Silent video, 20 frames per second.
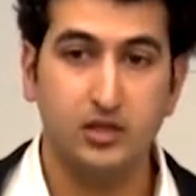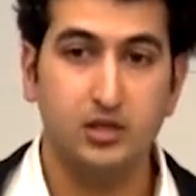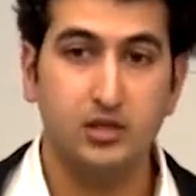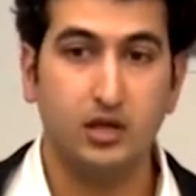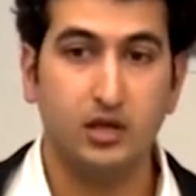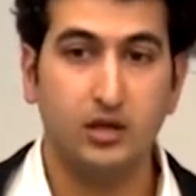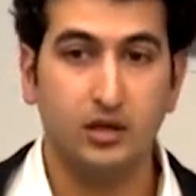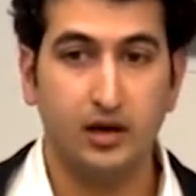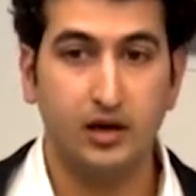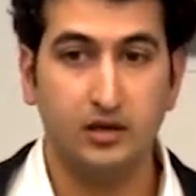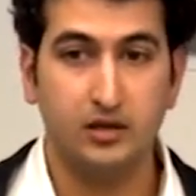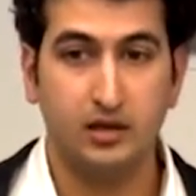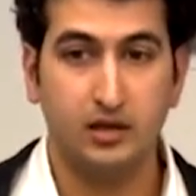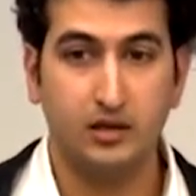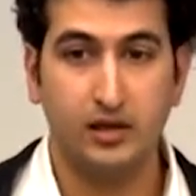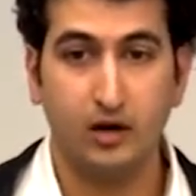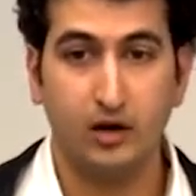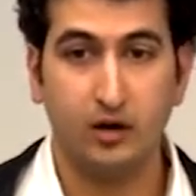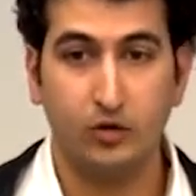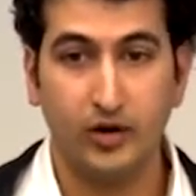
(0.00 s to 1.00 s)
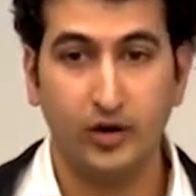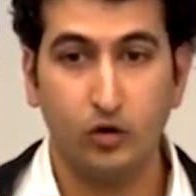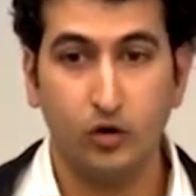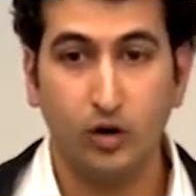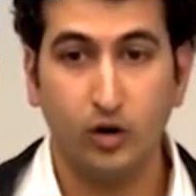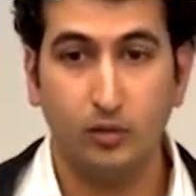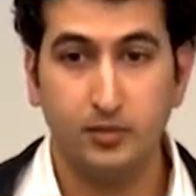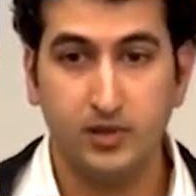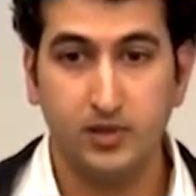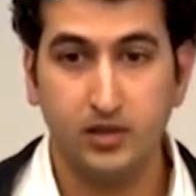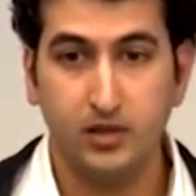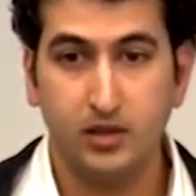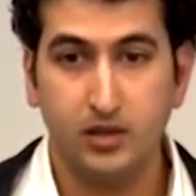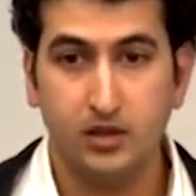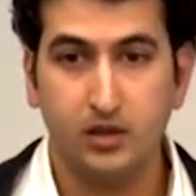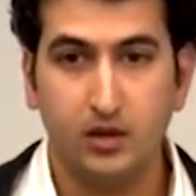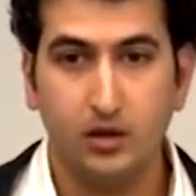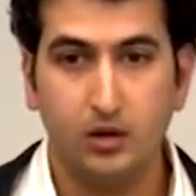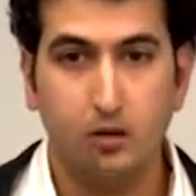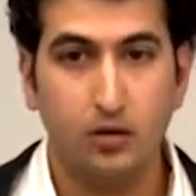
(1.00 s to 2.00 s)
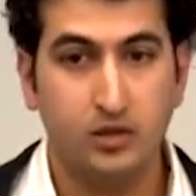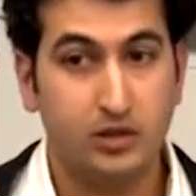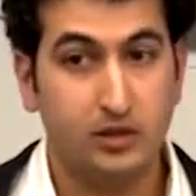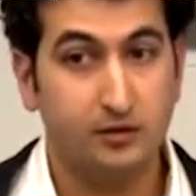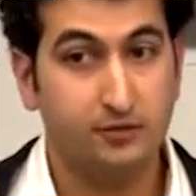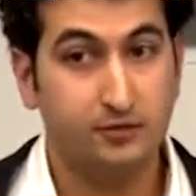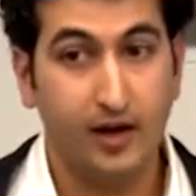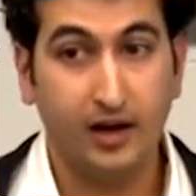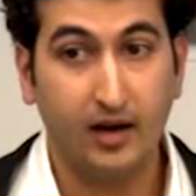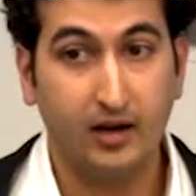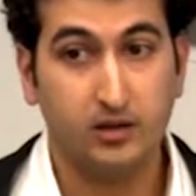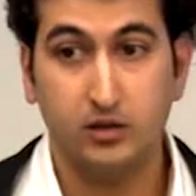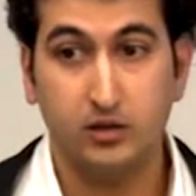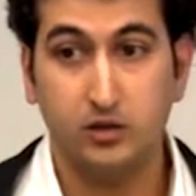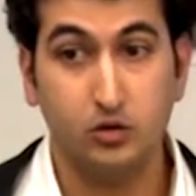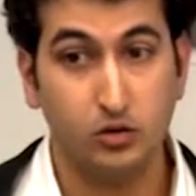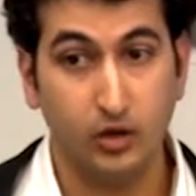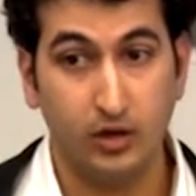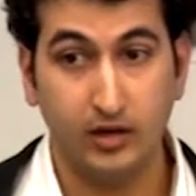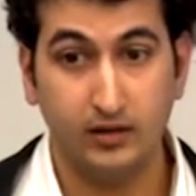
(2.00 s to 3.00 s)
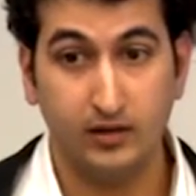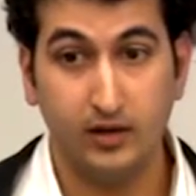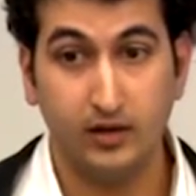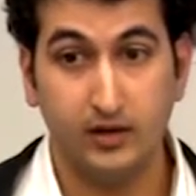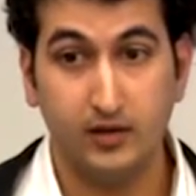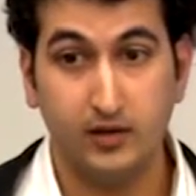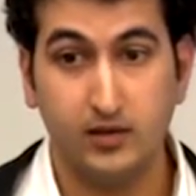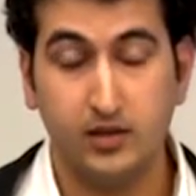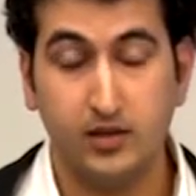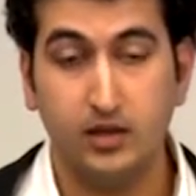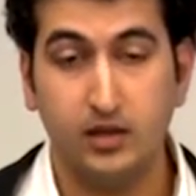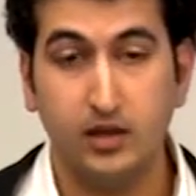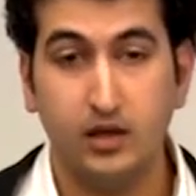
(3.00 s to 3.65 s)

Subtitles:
declare that they are growing crops which in fact do not exist.